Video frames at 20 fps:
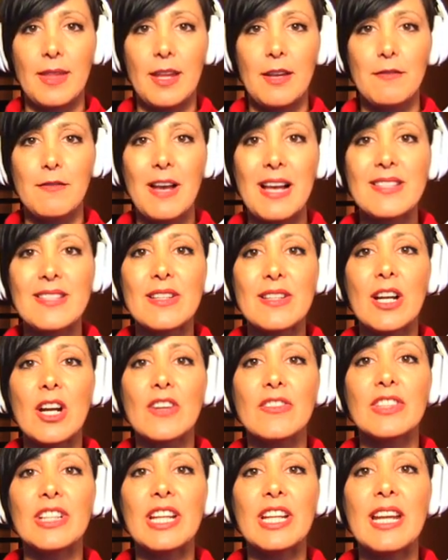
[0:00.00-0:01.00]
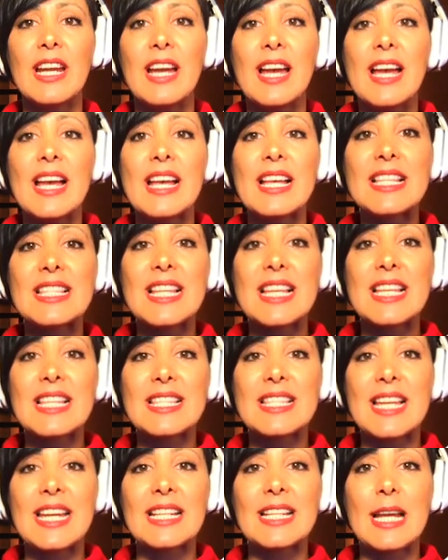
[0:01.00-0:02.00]
Fast recovery is the
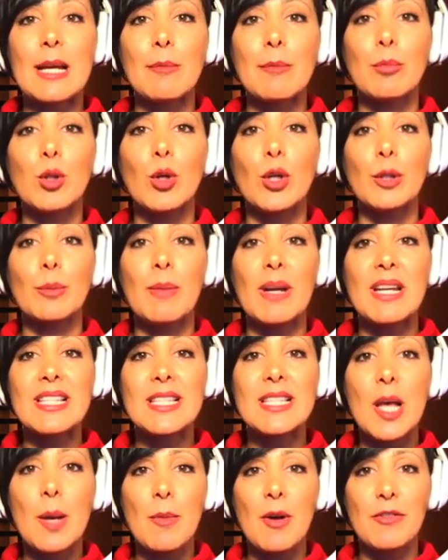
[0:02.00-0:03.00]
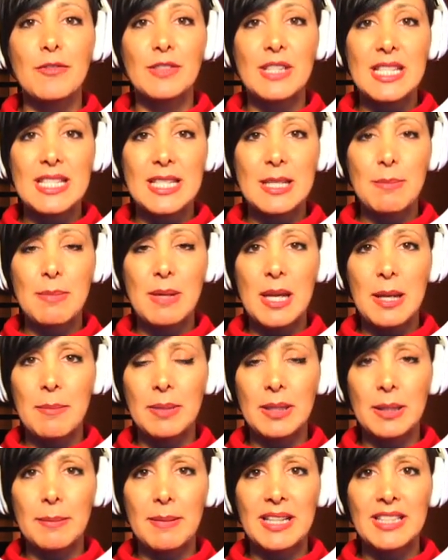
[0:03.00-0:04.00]
state employed by some of TCP
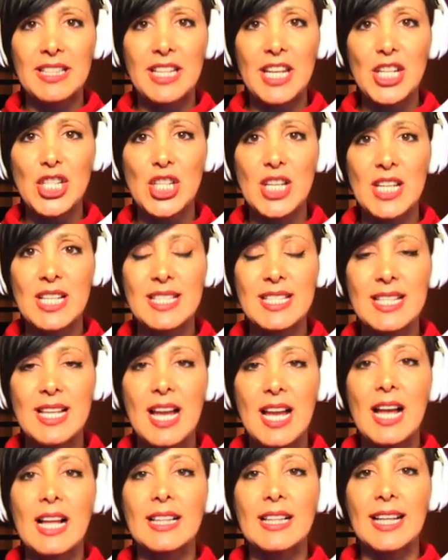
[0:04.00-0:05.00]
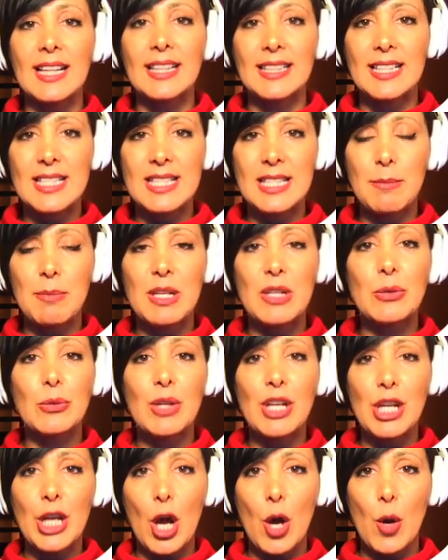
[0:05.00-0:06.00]
implementations like TCP
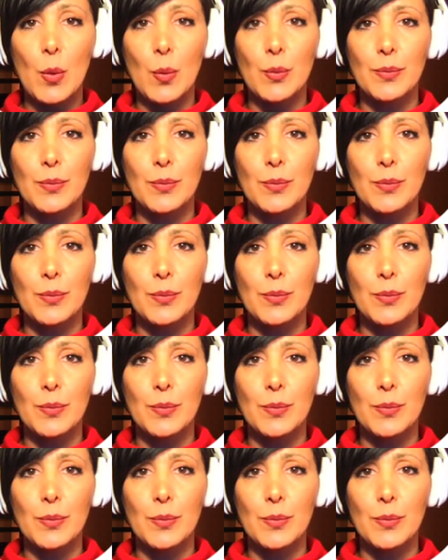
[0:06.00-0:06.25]
renow.